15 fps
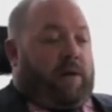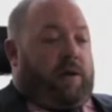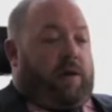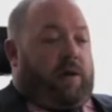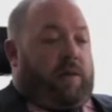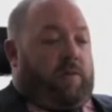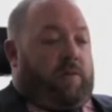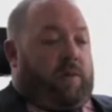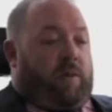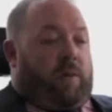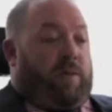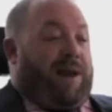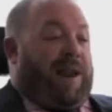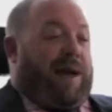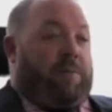On
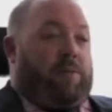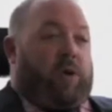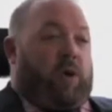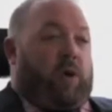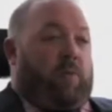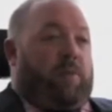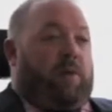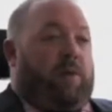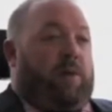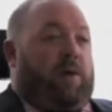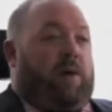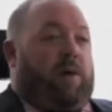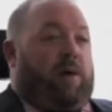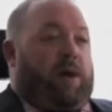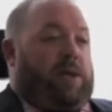my laptop,
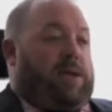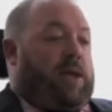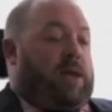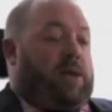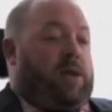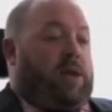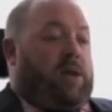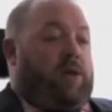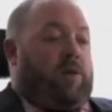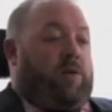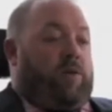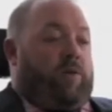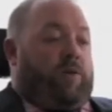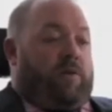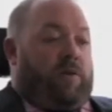I tend to
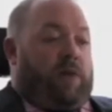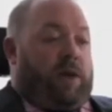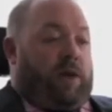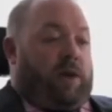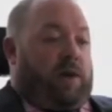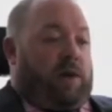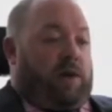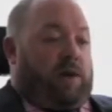use the